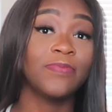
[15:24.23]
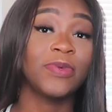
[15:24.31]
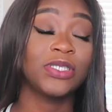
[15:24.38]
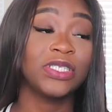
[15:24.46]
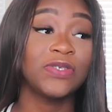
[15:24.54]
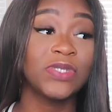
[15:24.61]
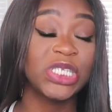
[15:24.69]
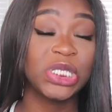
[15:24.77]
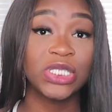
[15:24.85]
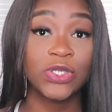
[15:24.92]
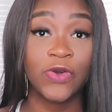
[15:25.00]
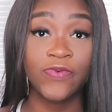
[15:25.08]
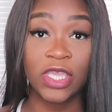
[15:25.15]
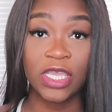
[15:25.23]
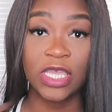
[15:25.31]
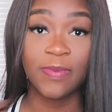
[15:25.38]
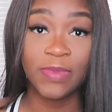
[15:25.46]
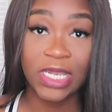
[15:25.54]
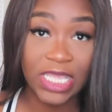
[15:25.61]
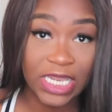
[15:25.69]
But she was just over here
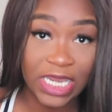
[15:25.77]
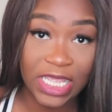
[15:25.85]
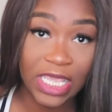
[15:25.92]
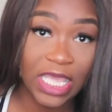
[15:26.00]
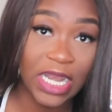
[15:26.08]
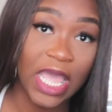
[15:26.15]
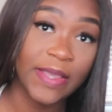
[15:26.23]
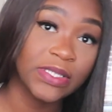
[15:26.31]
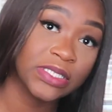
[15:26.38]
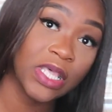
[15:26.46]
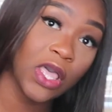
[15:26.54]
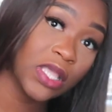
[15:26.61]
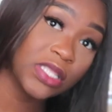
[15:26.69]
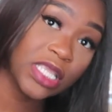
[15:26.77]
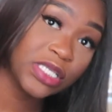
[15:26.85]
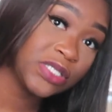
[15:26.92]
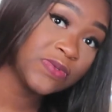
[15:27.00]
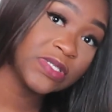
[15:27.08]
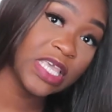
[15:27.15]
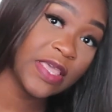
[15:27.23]
complaining, and I was like,
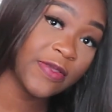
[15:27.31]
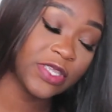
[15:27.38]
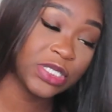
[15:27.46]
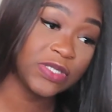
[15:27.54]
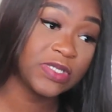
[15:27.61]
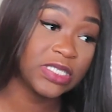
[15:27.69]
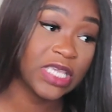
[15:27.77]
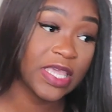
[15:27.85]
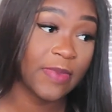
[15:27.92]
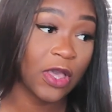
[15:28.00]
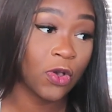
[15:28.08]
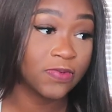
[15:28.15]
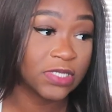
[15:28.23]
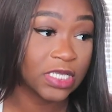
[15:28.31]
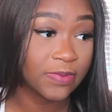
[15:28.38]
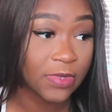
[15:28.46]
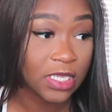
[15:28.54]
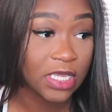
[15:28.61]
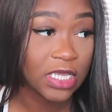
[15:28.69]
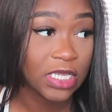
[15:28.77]
she was getting my hopes
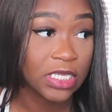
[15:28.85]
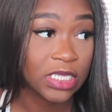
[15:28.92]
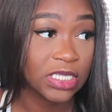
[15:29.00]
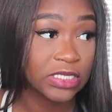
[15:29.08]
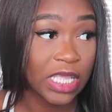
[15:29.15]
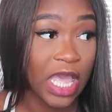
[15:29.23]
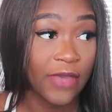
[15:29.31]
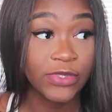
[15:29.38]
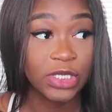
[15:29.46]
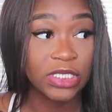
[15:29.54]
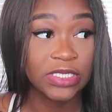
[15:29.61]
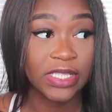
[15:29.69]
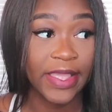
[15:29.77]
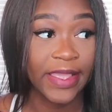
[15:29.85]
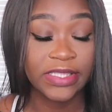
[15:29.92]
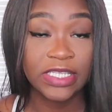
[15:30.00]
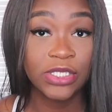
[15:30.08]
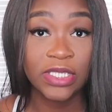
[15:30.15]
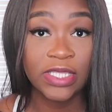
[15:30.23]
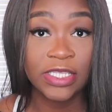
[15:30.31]
up, because I was just like,
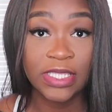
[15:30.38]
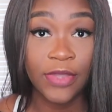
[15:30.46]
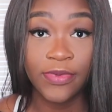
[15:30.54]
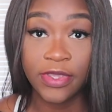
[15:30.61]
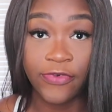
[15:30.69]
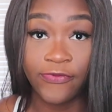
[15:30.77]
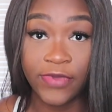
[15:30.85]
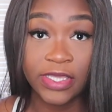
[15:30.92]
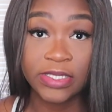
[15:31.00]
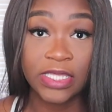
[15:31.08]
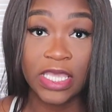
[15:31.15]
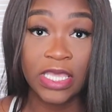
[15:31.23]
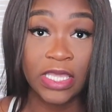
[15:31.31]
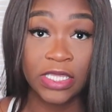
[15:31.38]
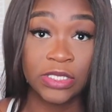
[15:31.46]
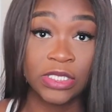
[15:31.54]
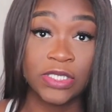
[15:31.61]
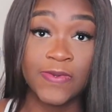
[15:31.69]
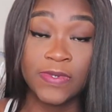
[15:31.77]
these are things that we could fix, and